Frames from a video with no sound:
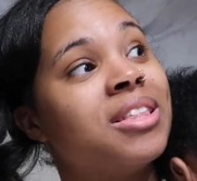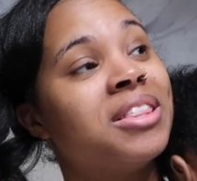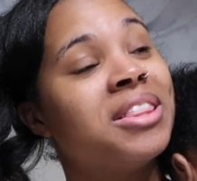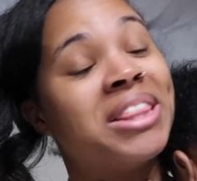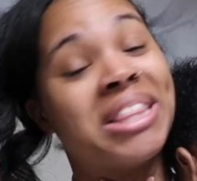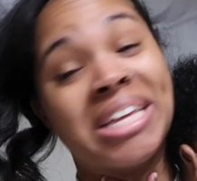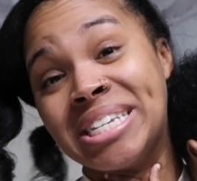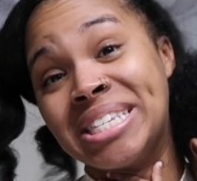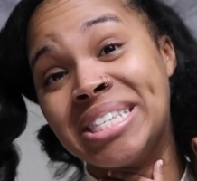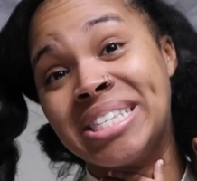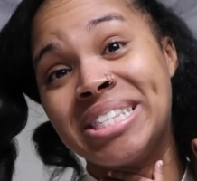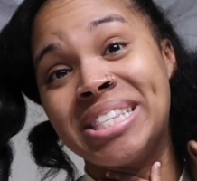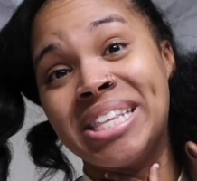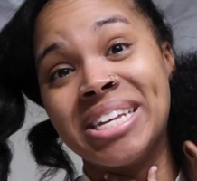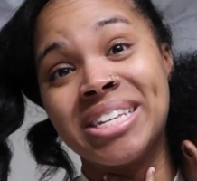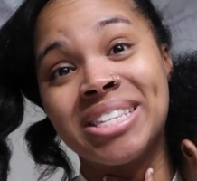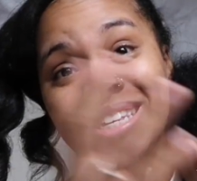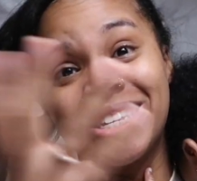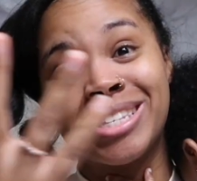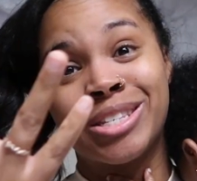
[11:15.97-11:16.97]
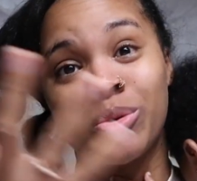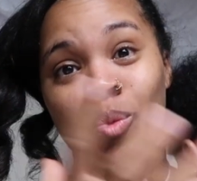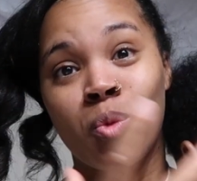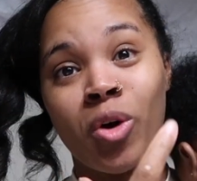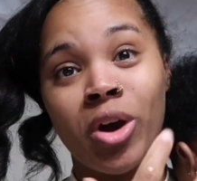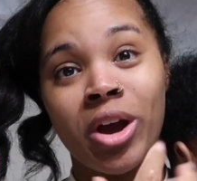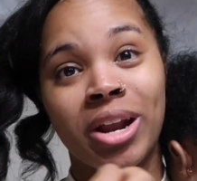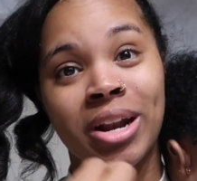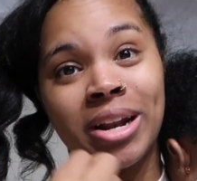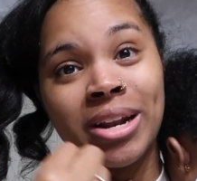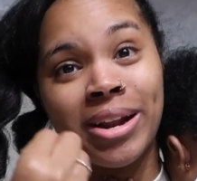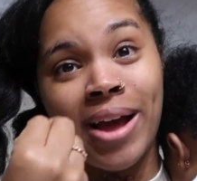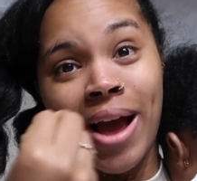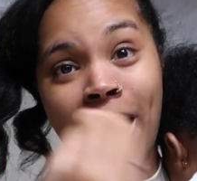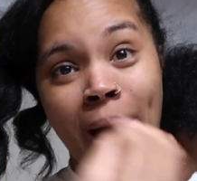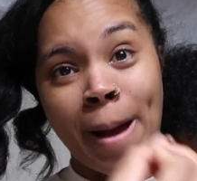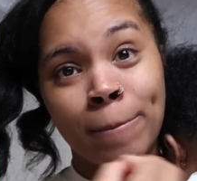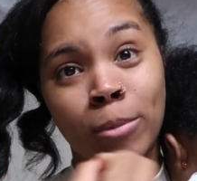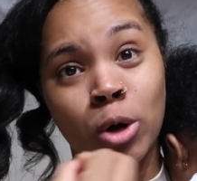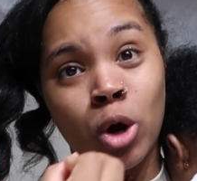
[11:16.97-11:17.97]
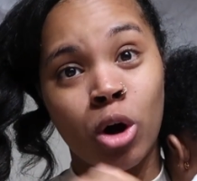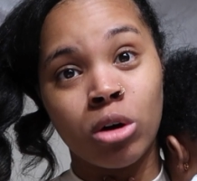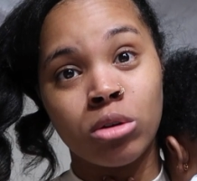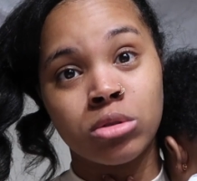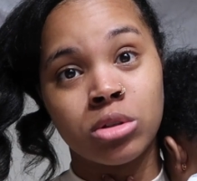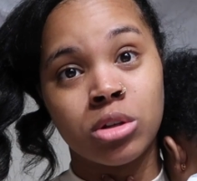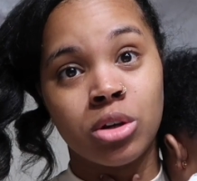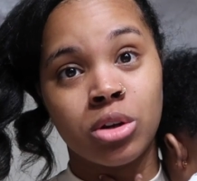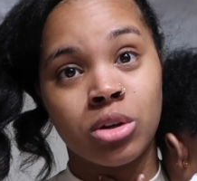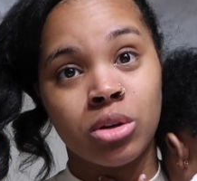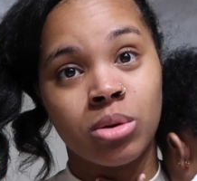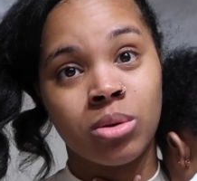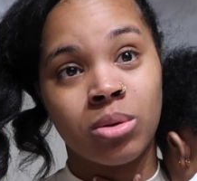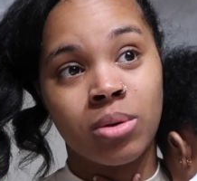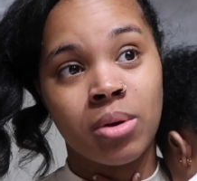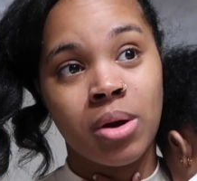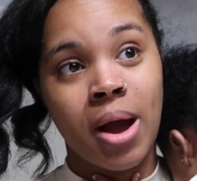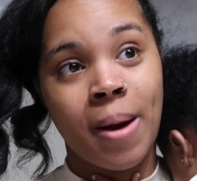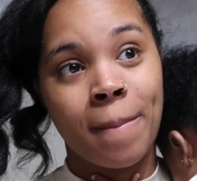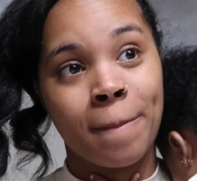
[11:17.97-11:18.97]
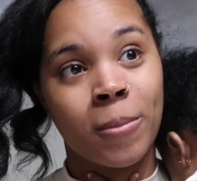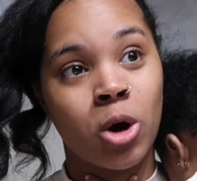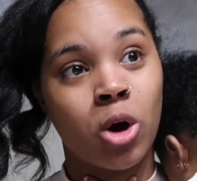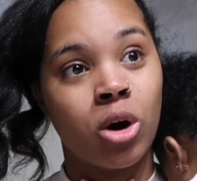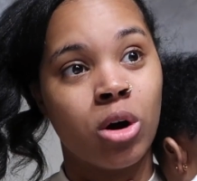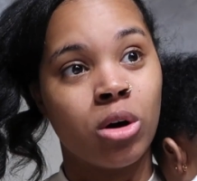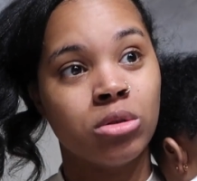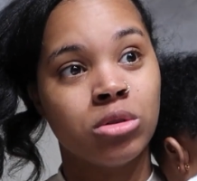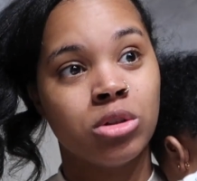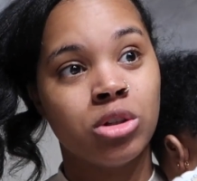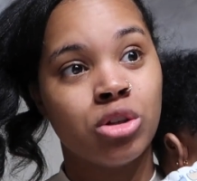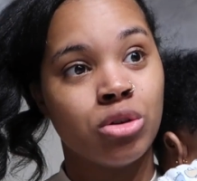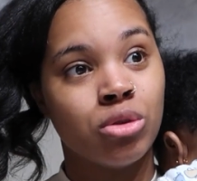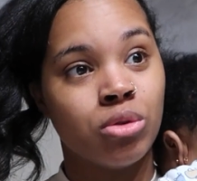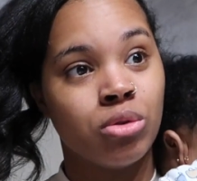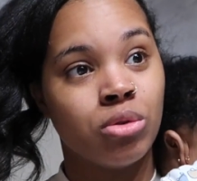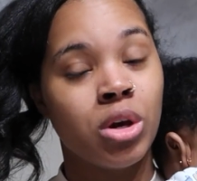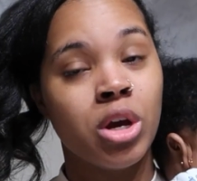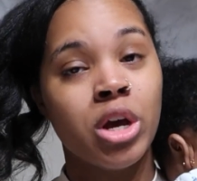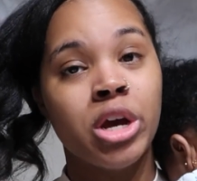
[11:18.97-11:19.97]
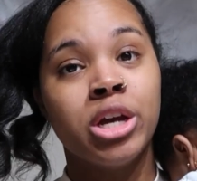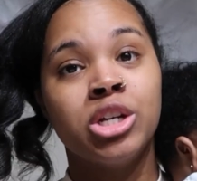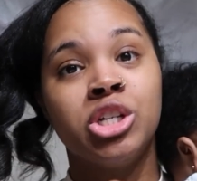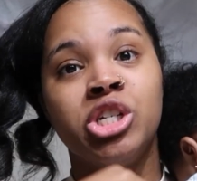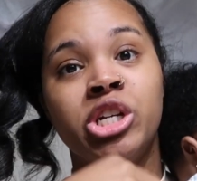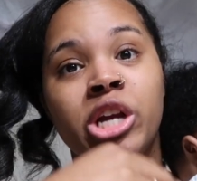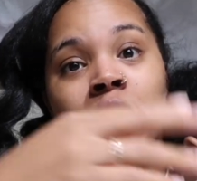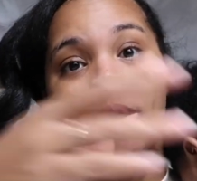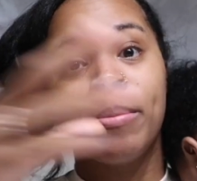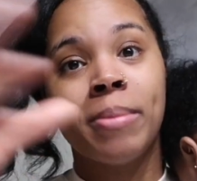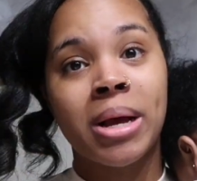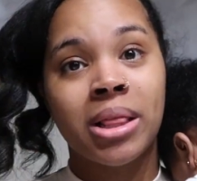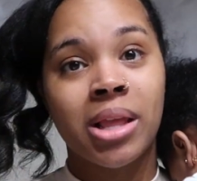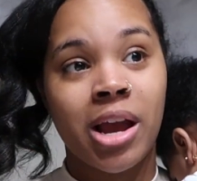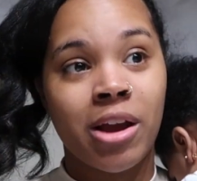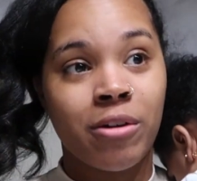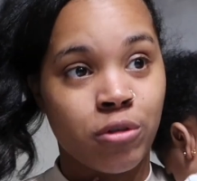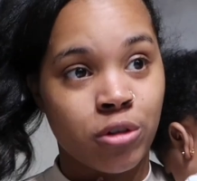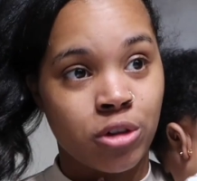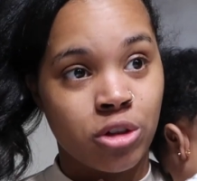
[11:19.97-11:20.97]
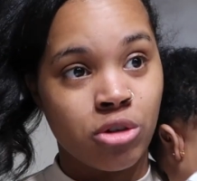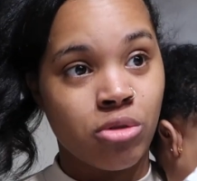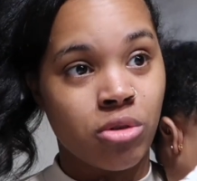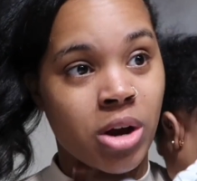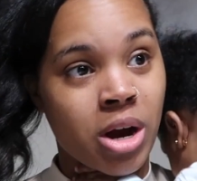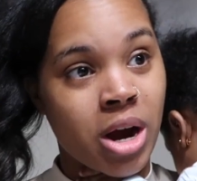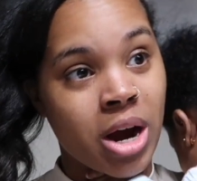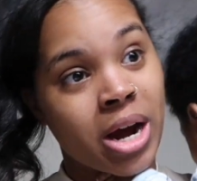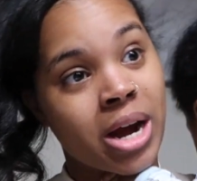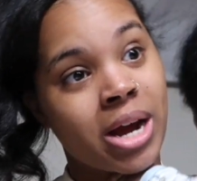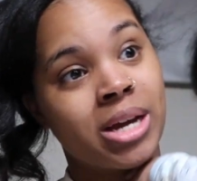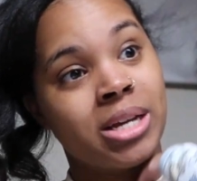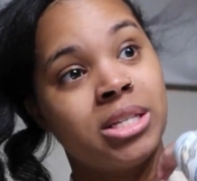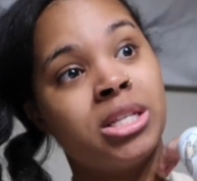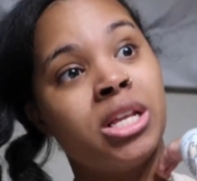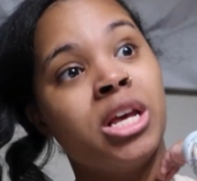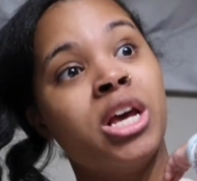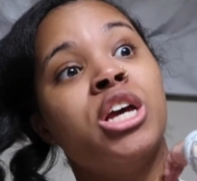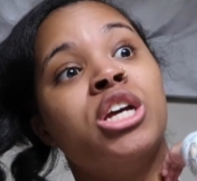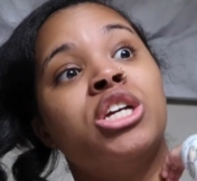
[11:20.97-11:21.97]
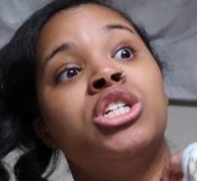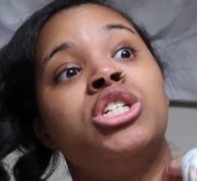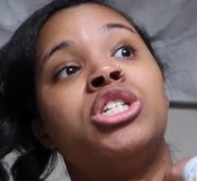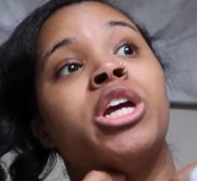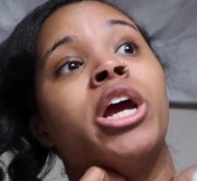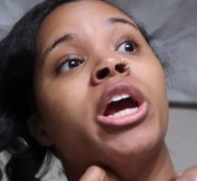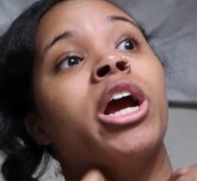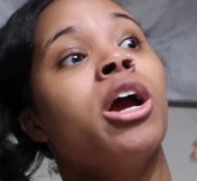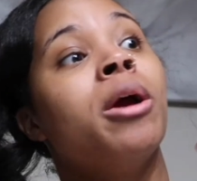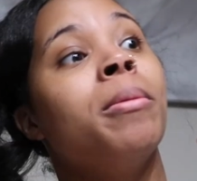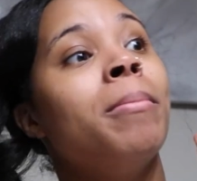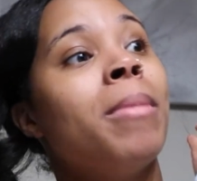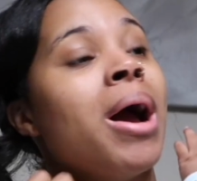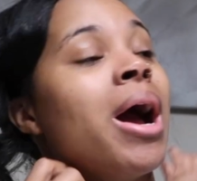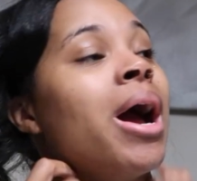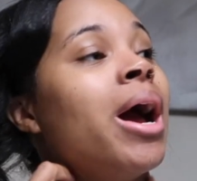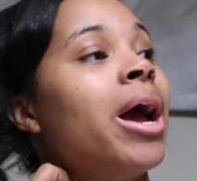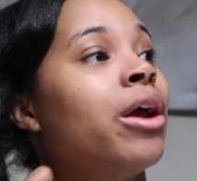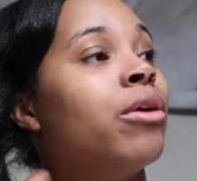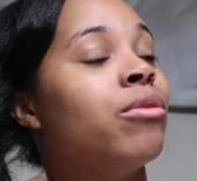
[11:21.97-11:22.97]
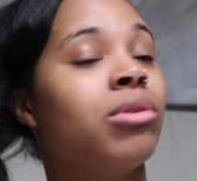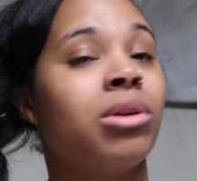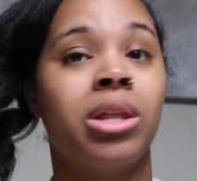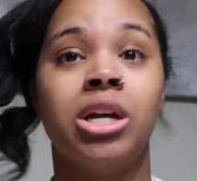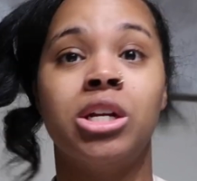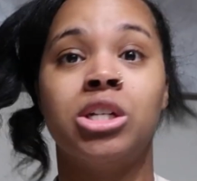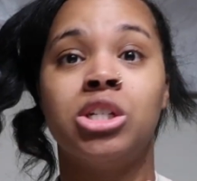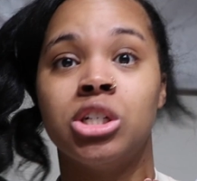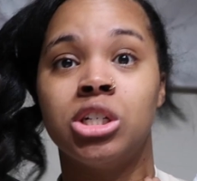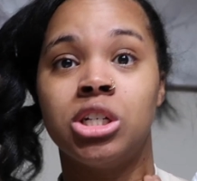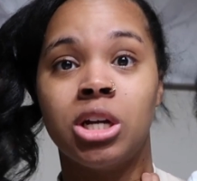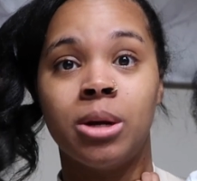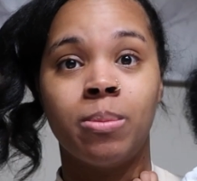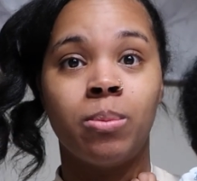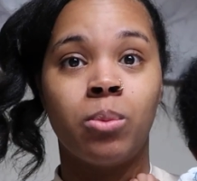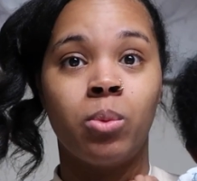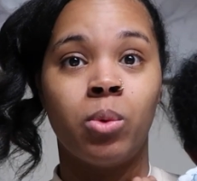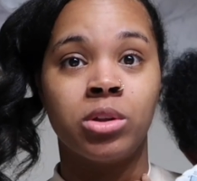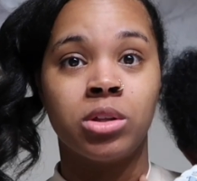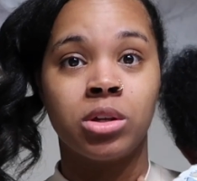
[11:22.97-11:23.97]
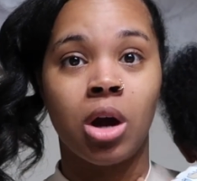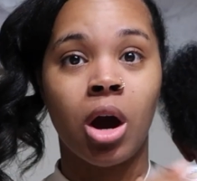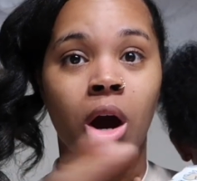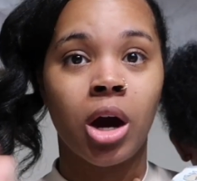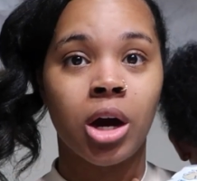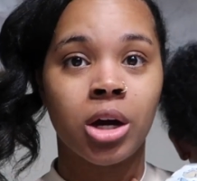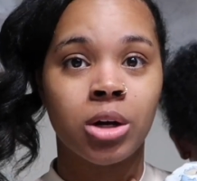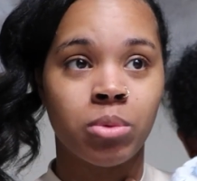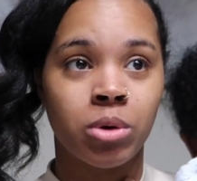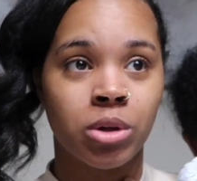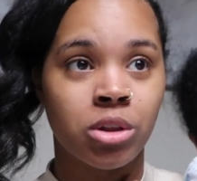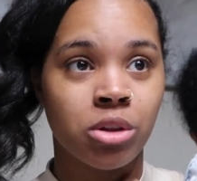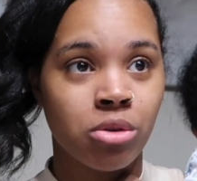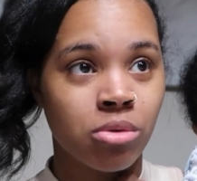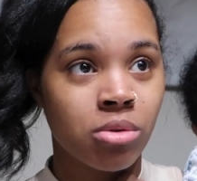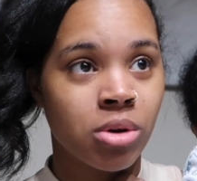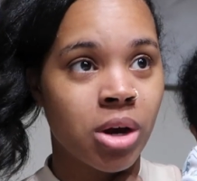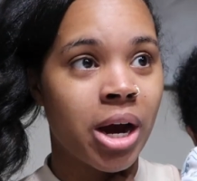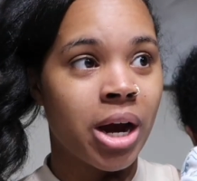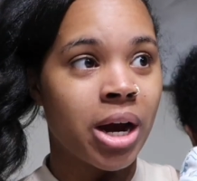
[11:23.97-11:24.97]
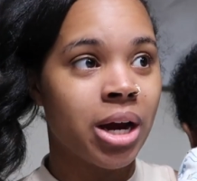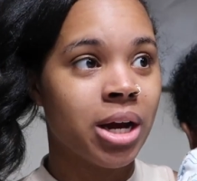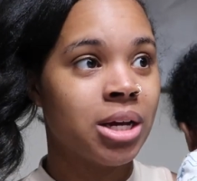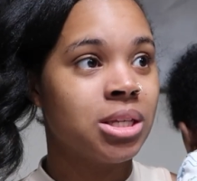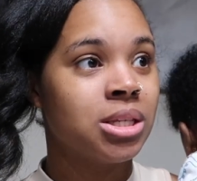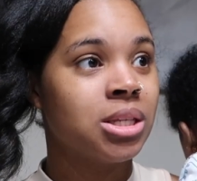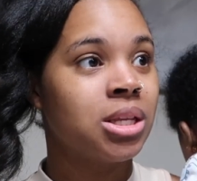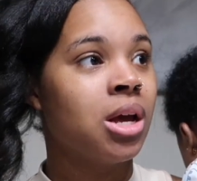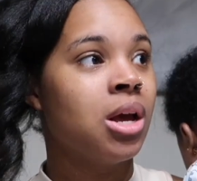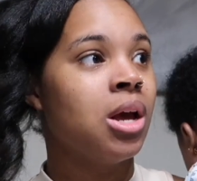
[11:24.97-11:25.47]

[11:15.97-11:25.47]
this this is what I'm called to do. I'm called to share my life with you guys, share my relationship with God with you guys.